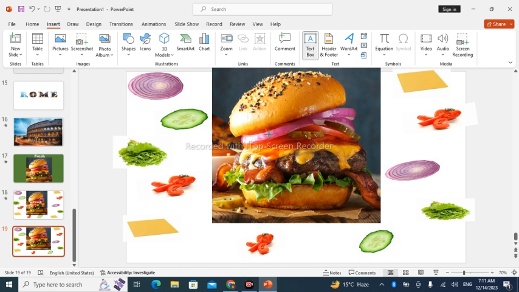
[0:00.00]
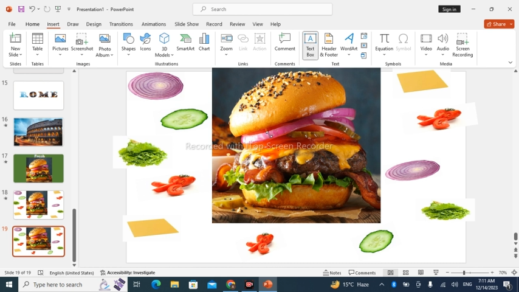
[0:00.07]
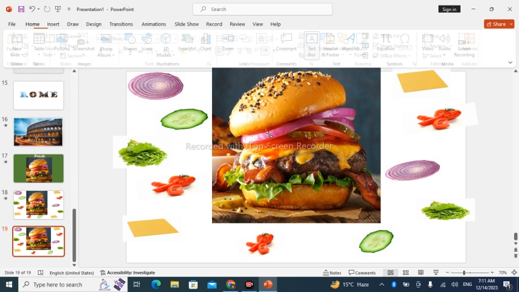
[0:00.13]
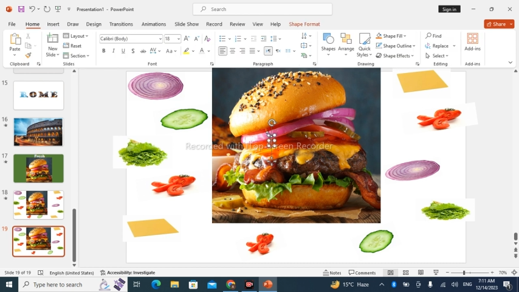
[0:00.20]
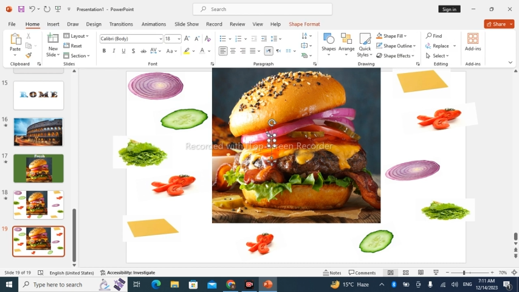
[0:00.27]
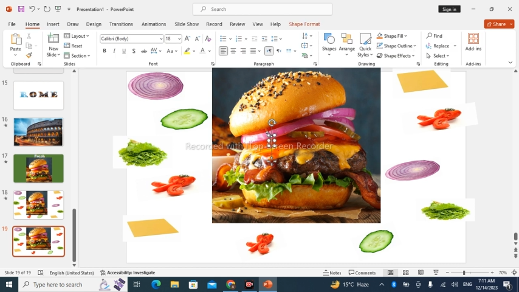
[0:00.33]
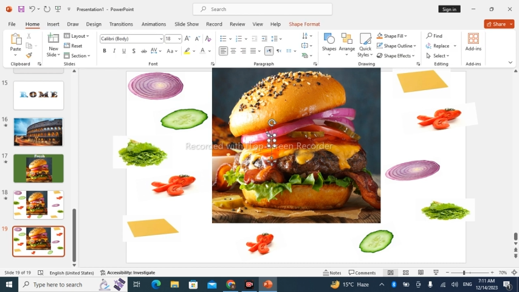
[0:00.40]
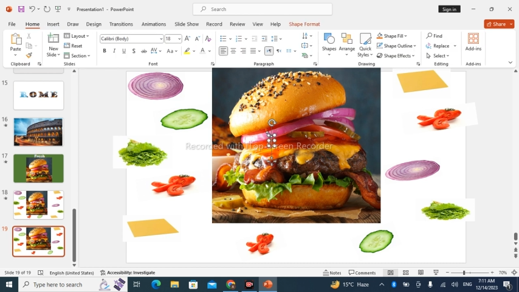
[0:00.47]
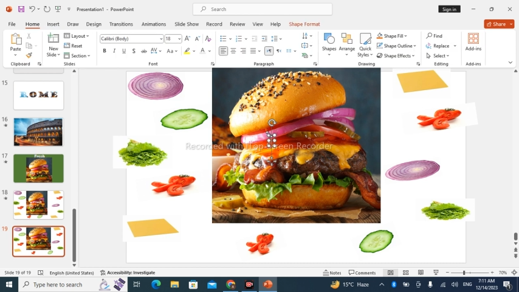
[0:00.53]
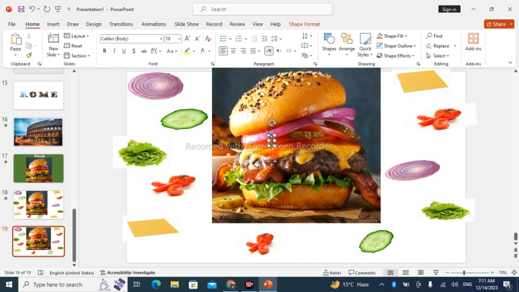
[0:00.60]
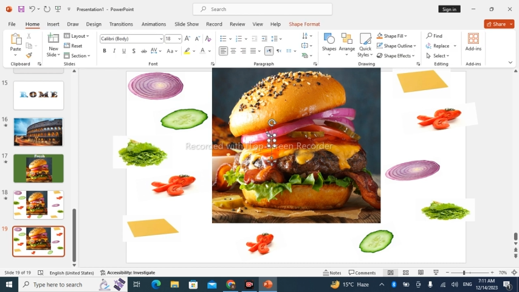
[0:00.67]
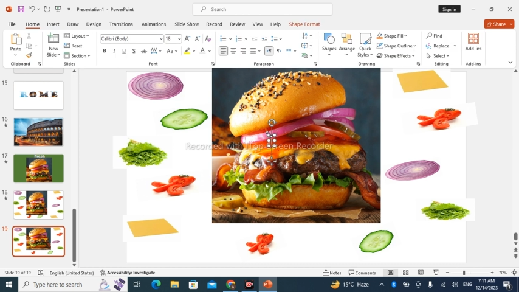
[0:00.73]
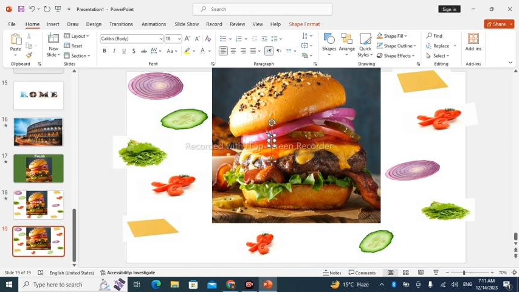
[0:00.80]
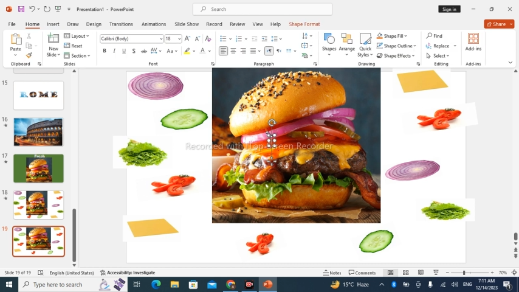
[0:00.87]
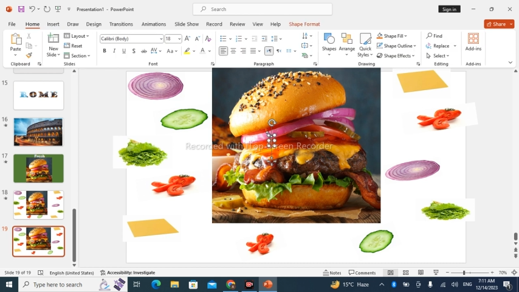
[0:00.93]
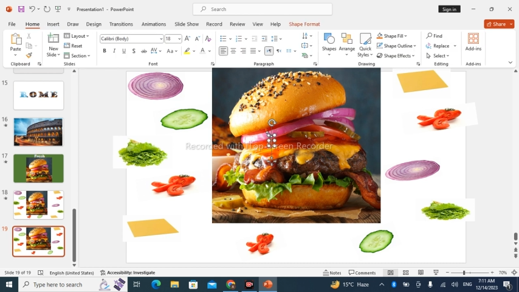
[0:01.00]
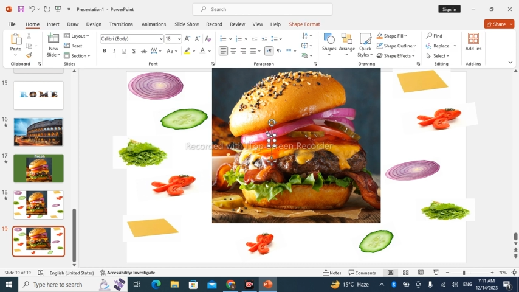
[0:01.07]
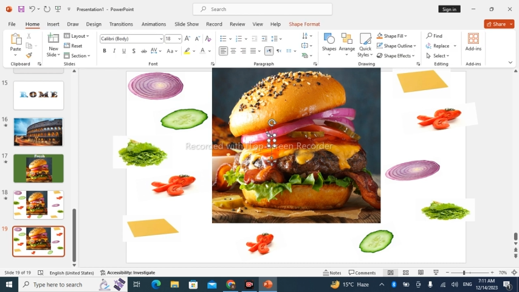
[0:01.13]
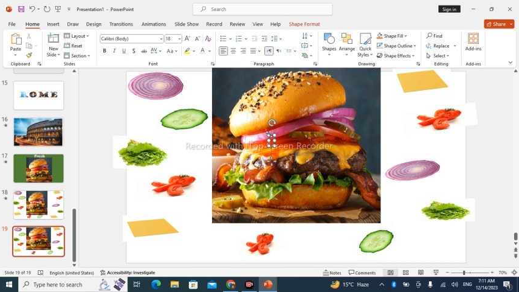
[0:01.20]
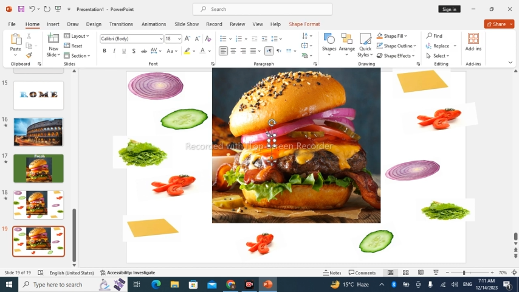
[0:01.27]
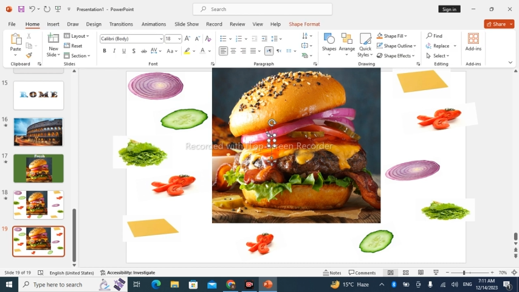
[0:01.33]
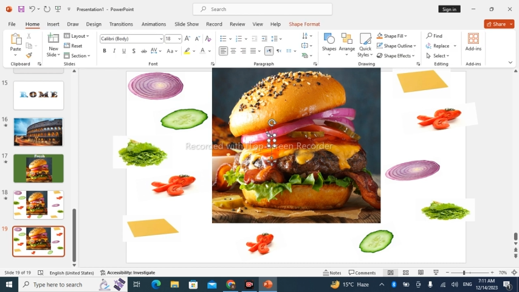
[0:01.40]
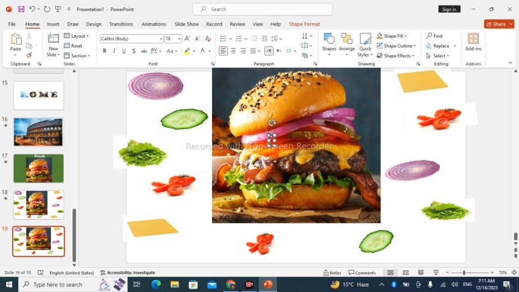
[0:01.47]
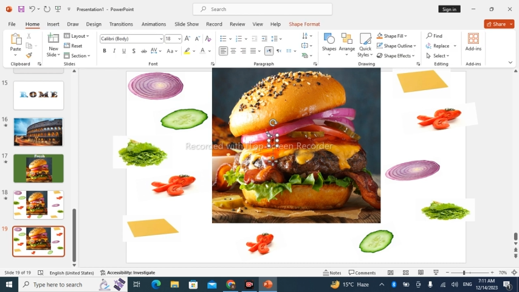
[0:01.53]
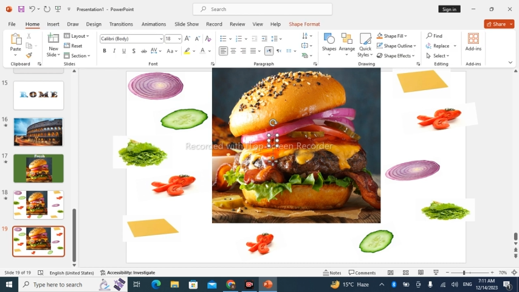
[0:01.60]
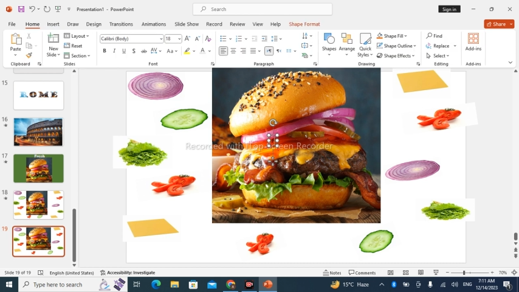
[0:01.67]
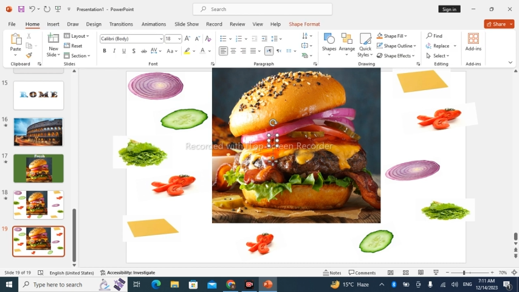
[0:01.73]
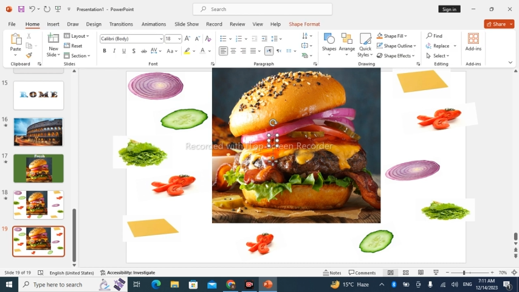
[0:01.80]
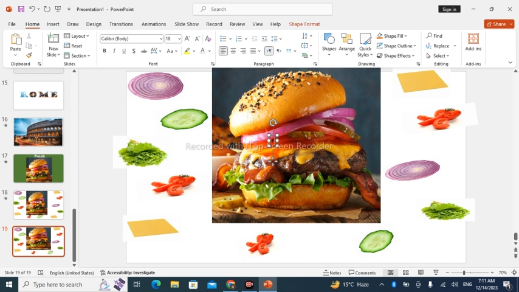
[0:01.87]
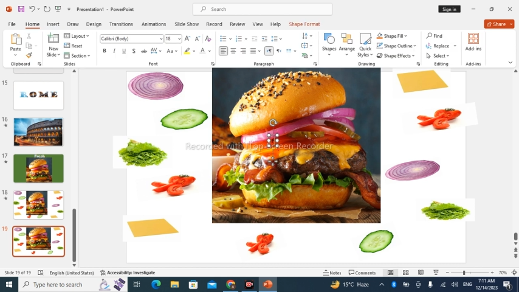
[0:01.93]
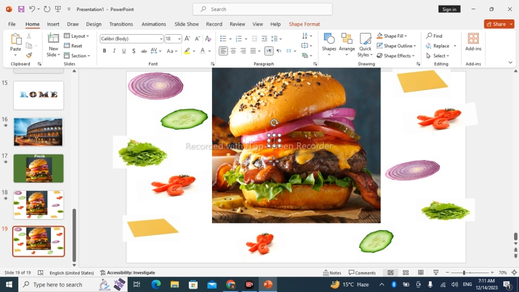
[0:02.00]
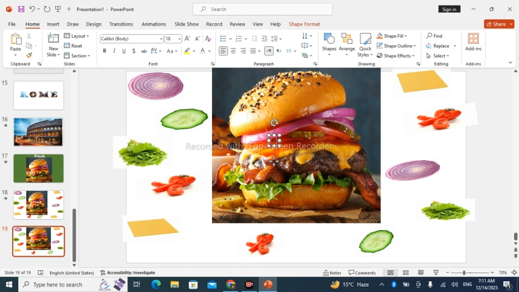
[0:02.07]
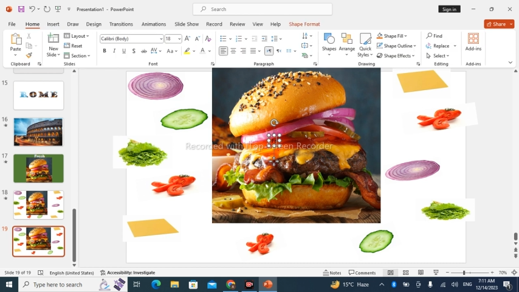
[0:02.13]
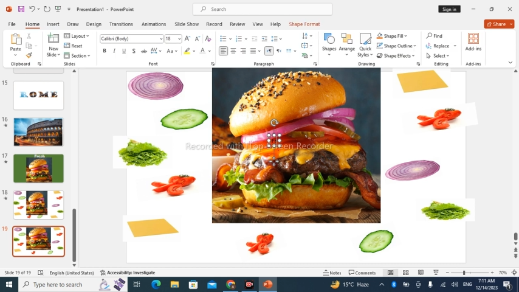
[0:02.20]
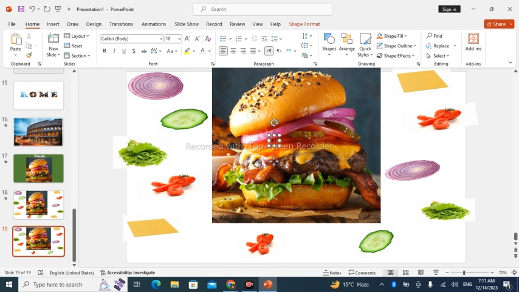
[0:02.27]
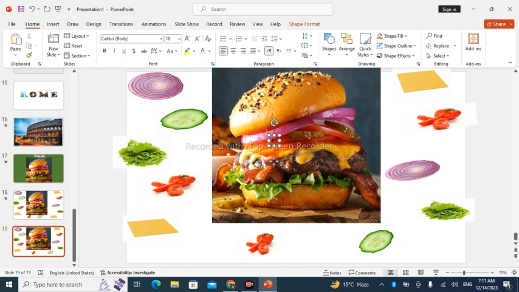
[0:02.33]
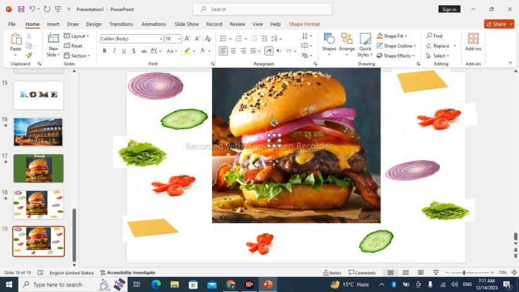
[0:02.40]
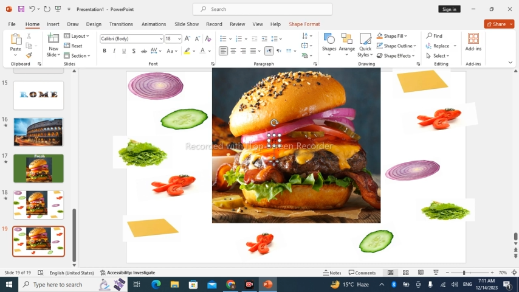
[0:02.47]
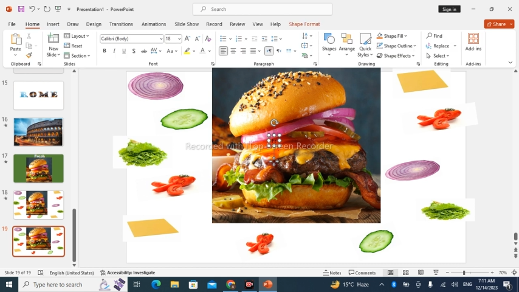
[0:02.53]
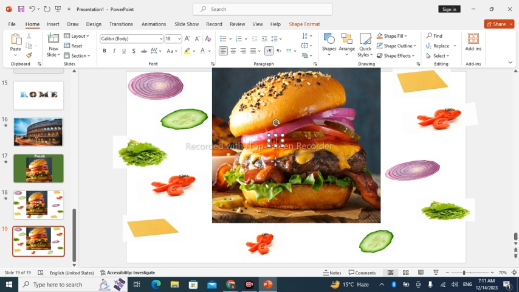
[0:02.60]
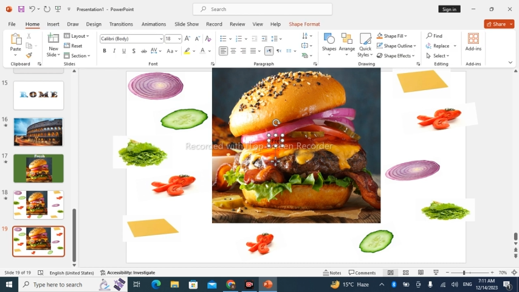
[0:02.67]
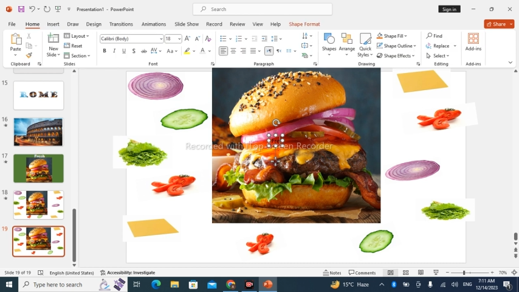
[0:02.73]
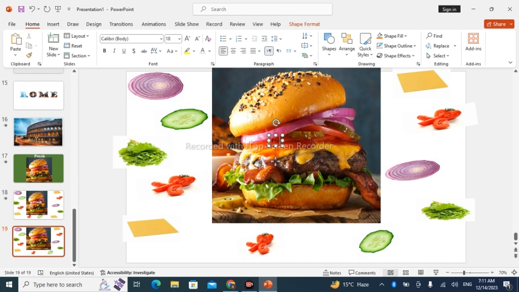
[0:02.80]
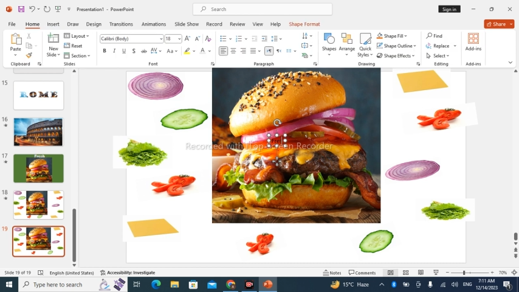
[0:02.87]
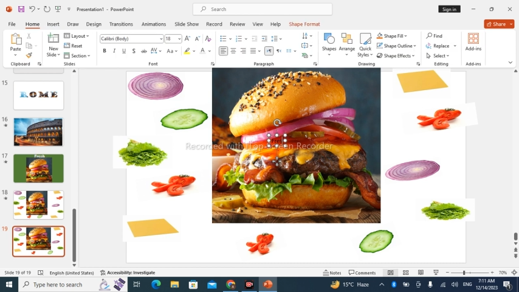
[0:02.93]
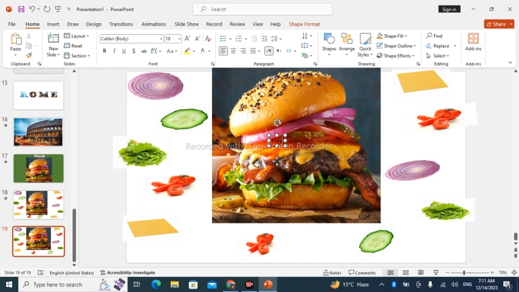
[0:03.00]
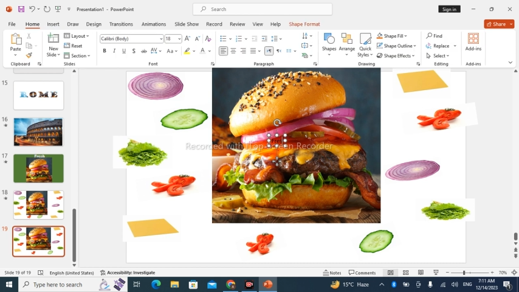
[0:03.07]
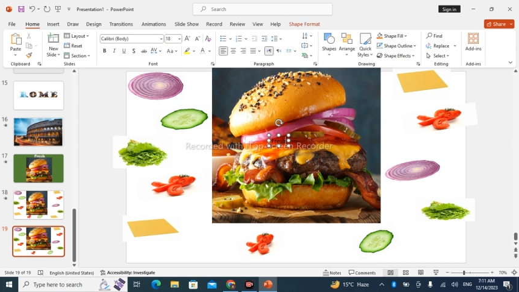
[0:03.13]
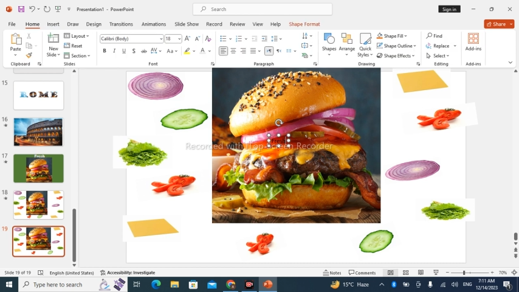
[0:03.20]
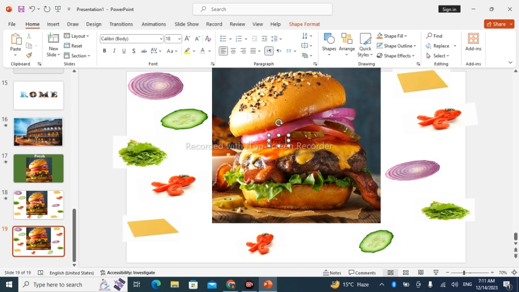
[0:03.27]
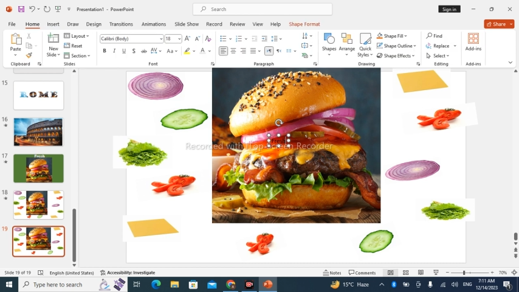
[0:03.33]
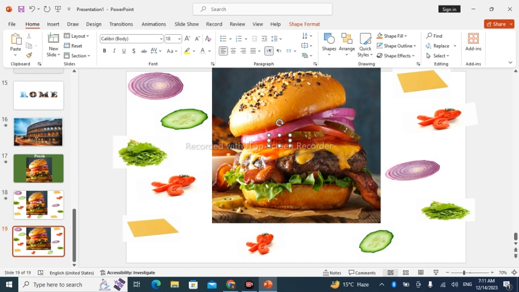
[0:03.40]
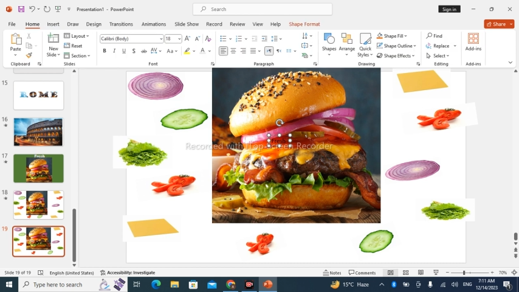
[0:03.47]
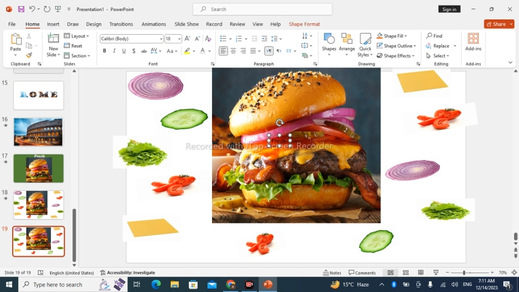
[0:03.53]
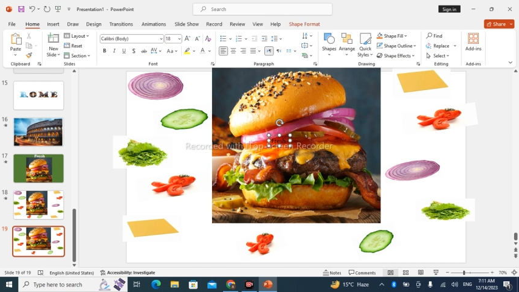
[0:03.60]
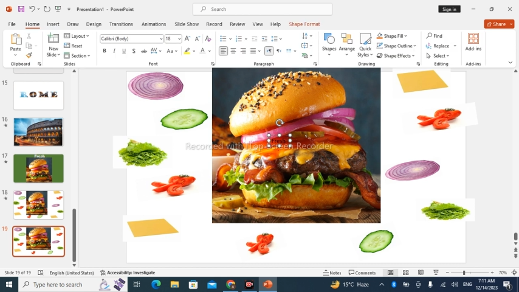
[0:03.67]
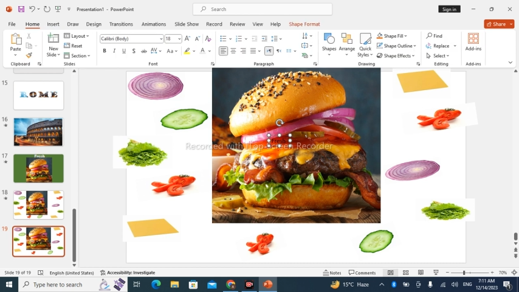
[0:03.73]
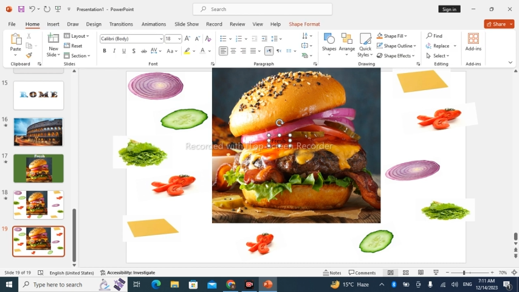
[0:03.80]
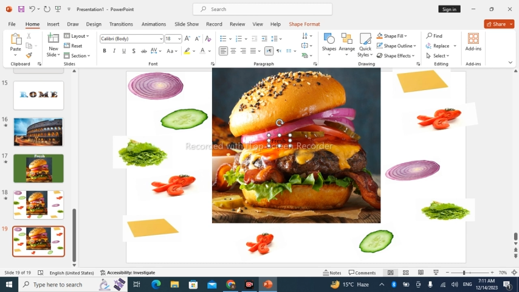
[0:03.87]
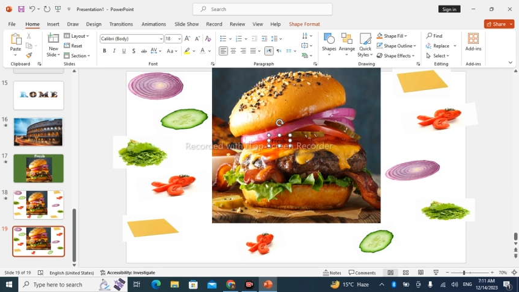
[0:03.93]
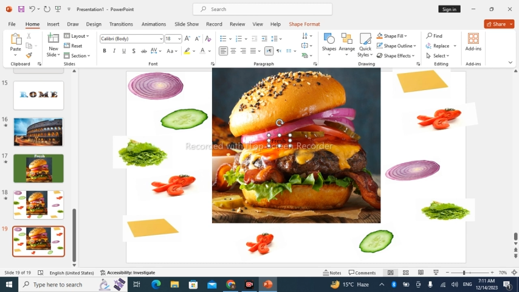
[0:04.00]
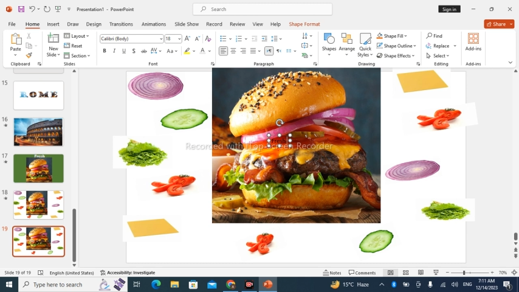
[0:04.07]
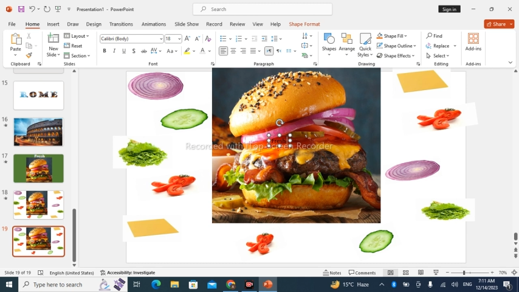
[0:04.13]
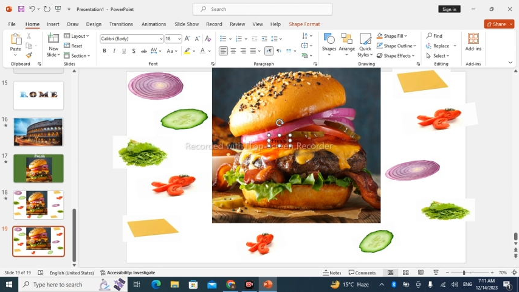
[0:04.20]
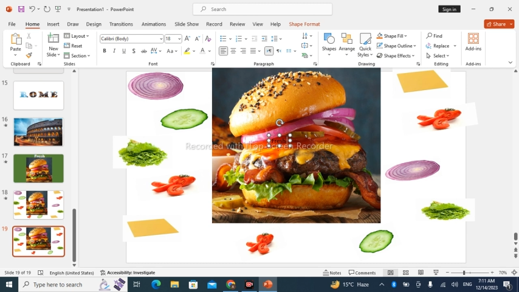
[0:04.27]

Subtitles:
(no speaker visible)